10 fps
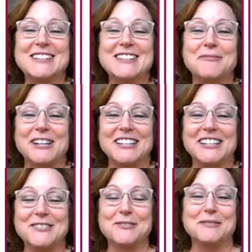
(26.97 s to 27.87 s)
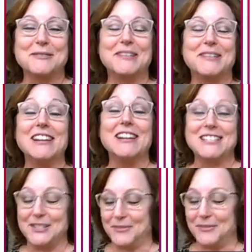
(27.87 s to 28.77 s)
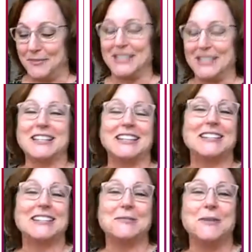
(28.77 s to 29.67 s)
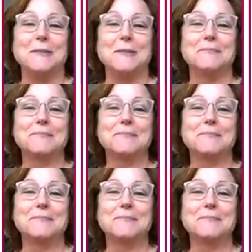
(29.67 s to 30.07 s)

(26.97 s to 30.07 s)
So we're going to do some Chiantis from Tuscany as well.